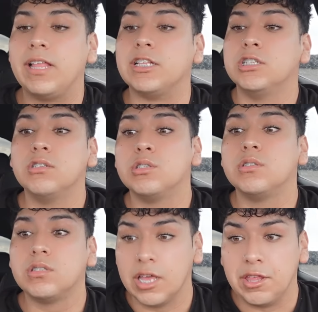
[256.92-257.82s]
like,
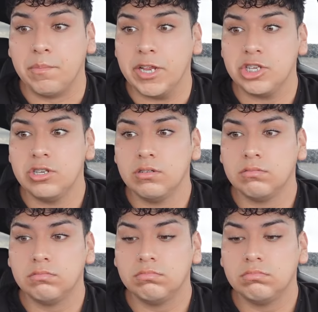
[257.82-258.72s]
stay there, bitch.
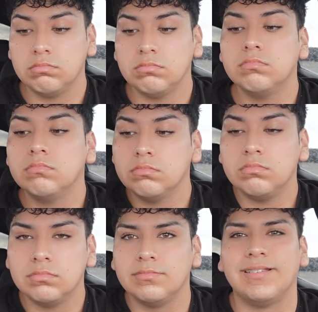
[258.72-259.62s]

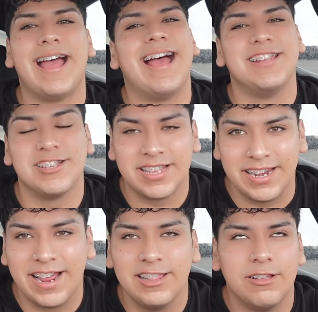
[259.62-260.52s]
Nah, just
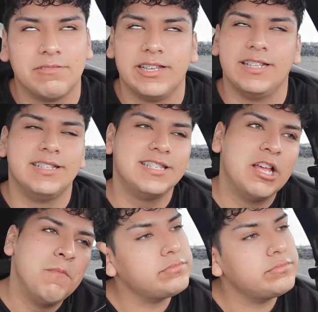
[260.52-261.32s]
kidding, I love kids.